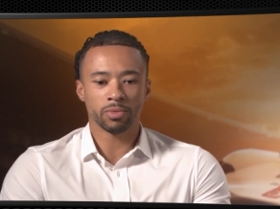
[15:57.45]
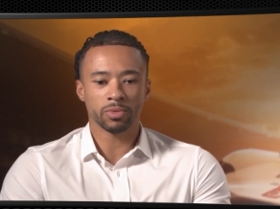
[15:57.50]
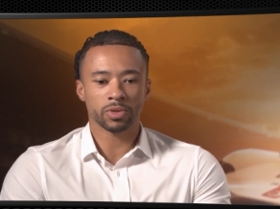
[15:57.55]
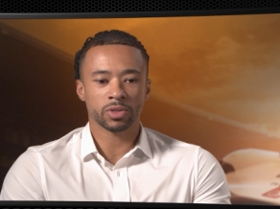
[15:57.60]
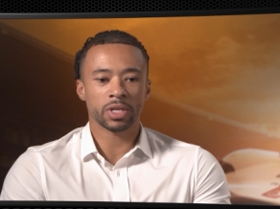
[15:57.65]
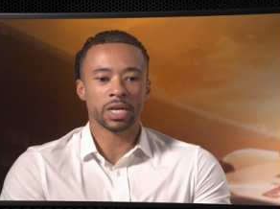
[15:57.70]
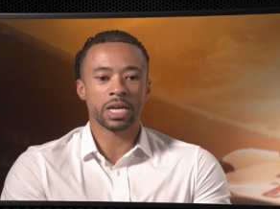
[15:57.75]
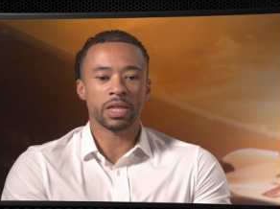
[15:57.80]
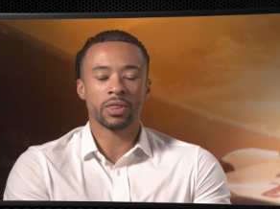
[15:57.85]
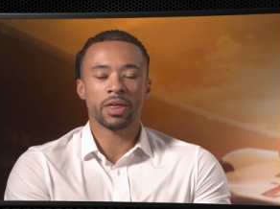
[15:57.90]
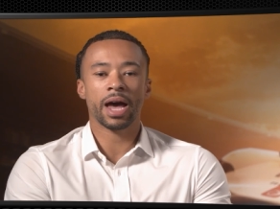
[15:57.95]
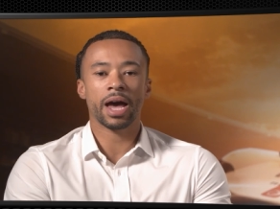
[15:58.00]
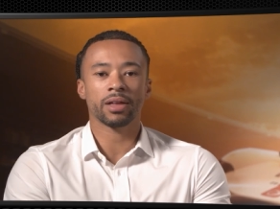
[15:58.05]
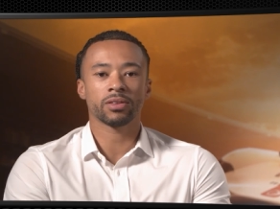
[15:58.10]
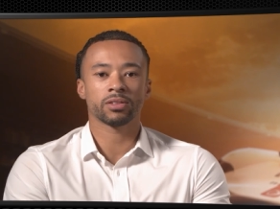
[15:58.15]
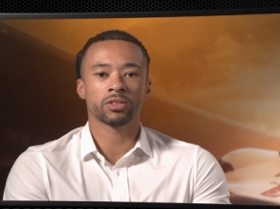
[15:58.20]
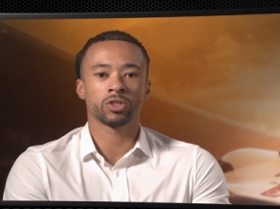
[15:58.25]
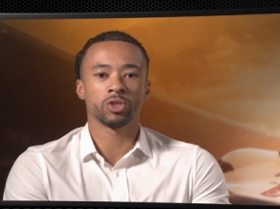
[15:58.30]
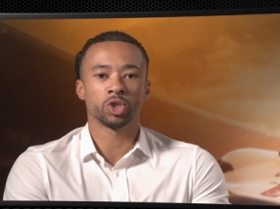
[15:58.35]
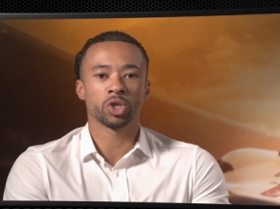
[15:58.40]
say that
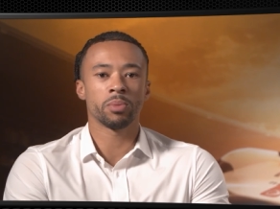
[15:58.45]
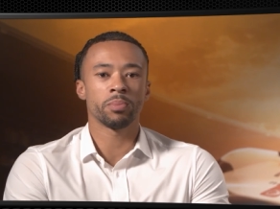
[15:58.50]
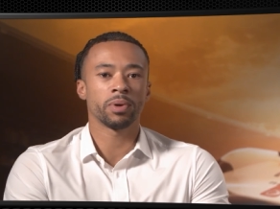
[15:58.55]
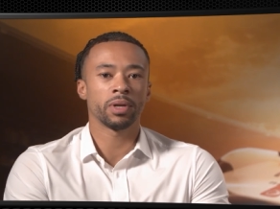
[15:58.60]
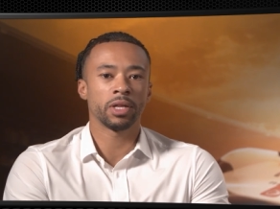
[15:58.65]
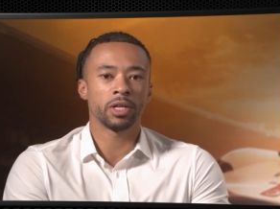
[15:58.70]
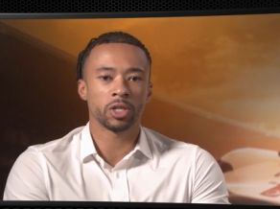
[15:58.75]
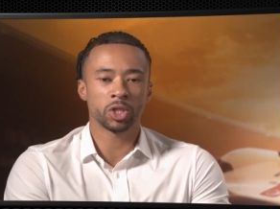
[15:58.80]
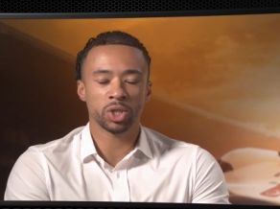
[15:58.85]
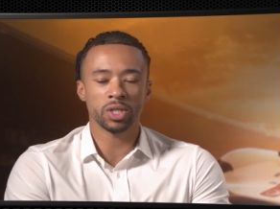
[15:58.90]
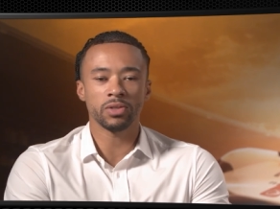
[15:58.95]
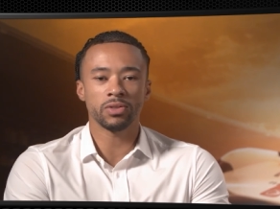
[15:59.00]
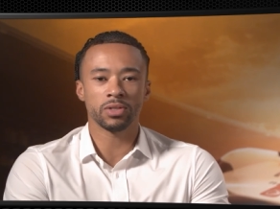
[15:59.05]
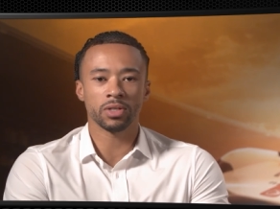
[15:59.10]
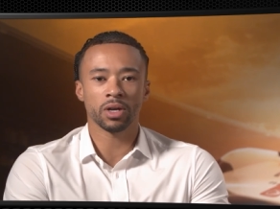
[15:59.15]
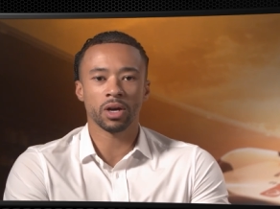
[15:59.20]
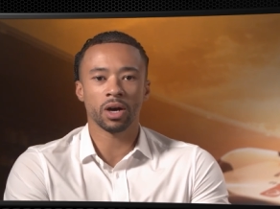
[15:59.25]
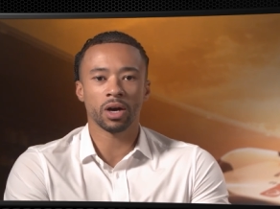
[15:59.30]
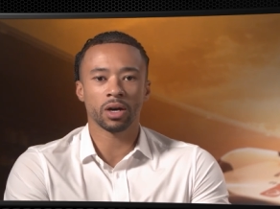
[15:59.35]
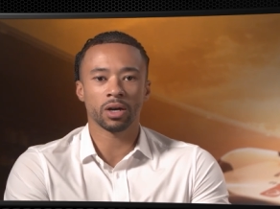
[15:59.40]
to jumping in the
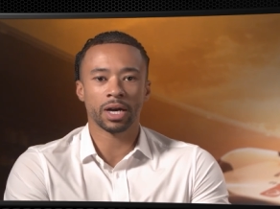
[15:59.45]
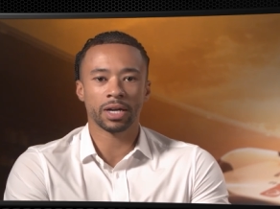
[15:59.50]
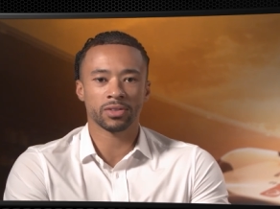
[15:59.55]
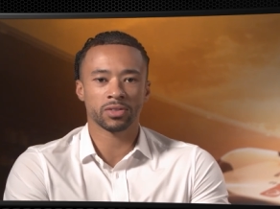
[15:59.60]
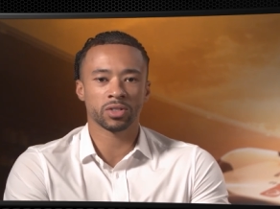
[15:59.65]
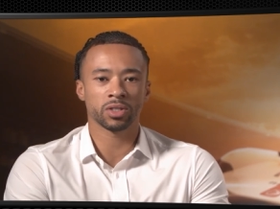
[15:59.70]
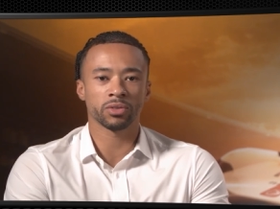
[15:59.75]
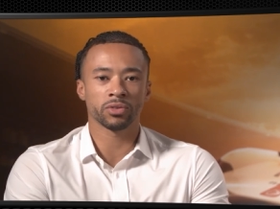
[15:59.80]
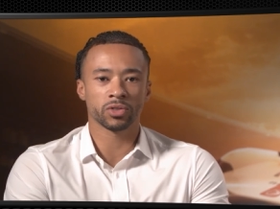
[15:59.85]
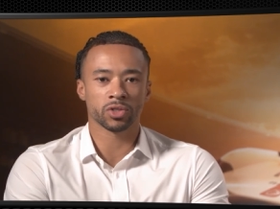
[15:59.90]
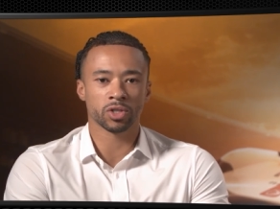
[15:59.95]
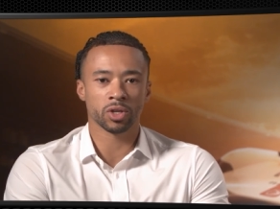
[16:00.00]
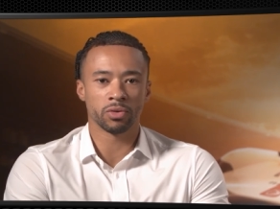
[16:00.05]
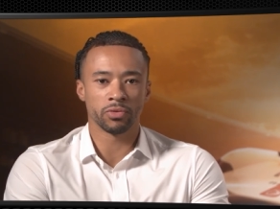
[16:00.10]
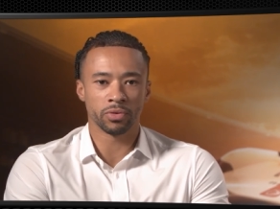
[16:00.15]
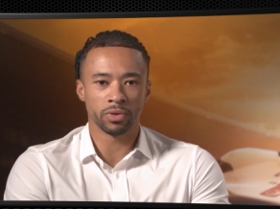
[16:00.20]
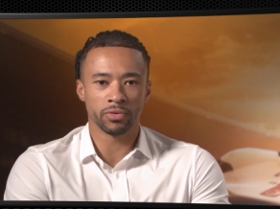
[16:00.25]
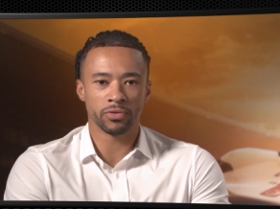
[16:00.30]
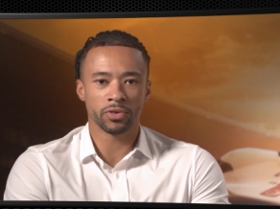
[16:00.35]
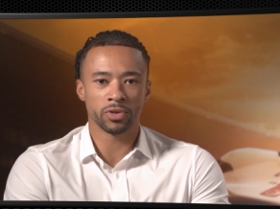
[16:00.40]
gtr at
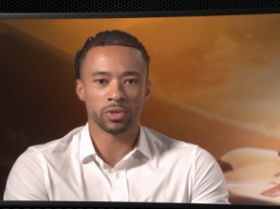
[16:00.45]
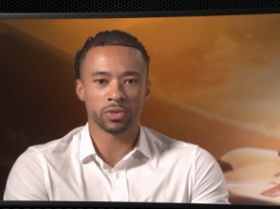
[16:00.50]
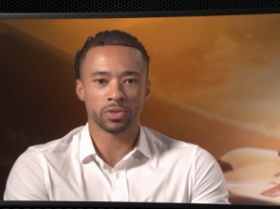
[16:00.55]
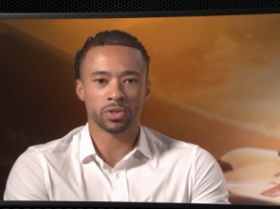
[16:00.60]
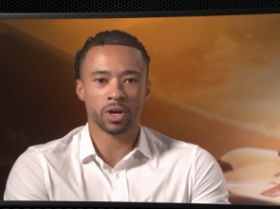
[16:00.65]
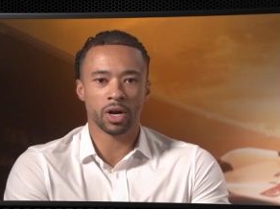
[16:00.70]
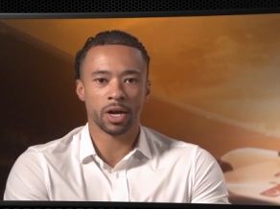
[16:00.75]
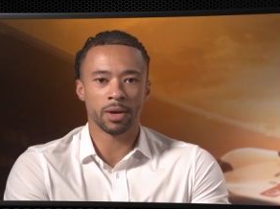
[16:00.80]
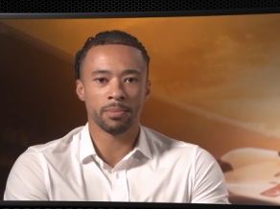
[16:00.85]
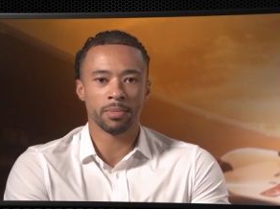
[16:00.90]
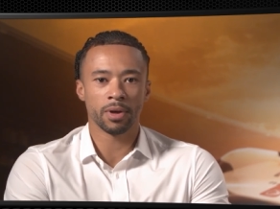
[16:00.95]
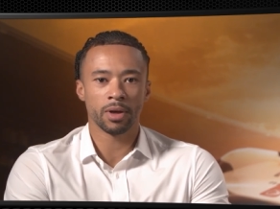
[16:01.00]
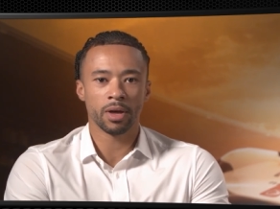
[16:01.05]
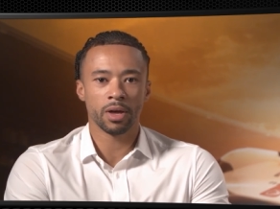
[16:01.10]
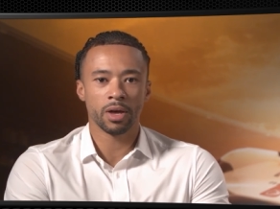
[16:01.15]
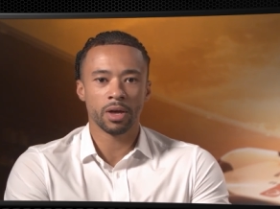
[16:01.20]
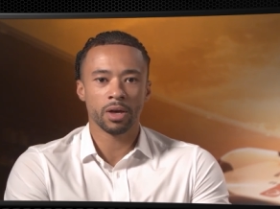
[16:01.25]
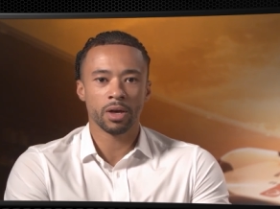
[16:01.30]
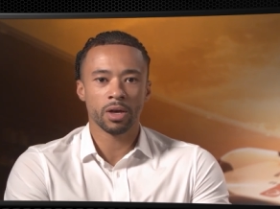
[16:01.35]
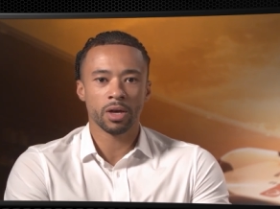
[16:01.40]
silverstone for the first time
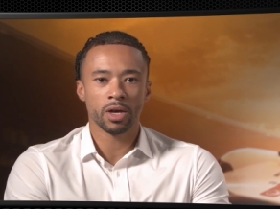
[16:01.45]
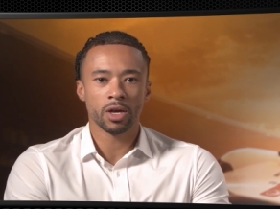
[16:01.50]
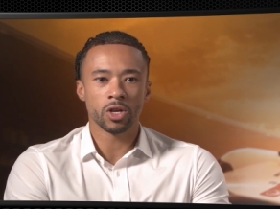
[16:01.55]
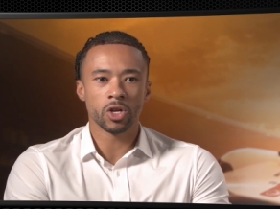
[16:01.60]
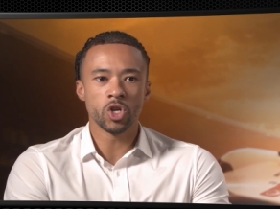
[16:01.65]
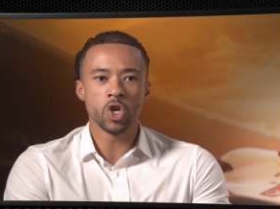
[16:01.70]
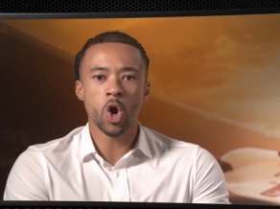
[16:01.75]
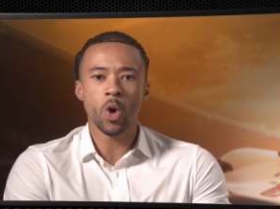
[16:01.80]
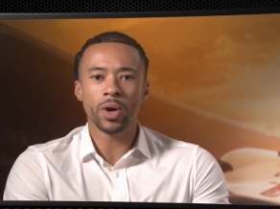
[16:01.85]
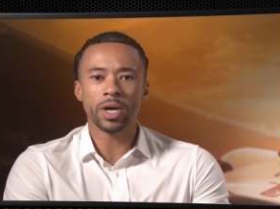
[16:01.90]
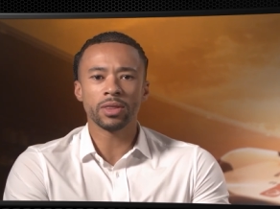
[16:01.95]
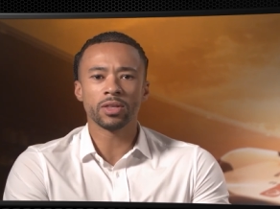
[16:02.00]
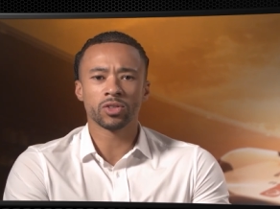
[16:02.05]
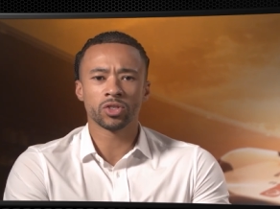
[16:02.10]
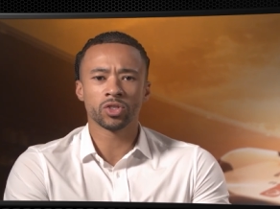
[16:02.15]
knowing the